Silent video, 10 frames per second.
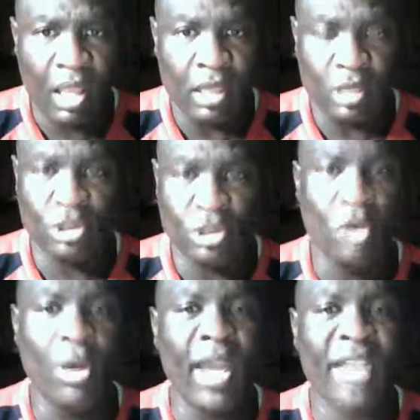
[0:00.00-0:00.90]
you
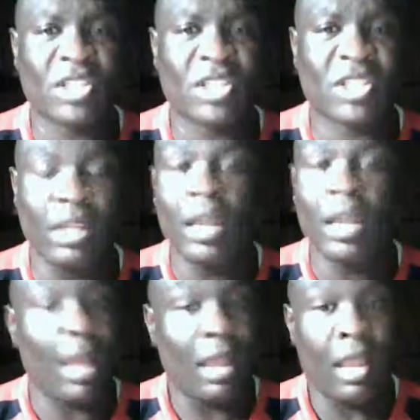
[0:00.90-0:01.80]
want to act silly,
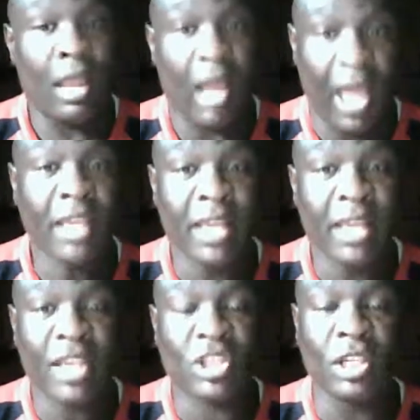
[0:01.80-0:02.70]
I can
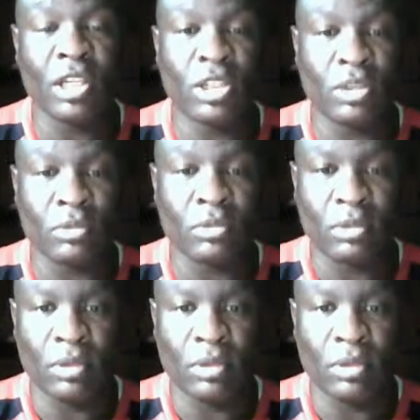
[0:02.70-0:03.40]
act silly too.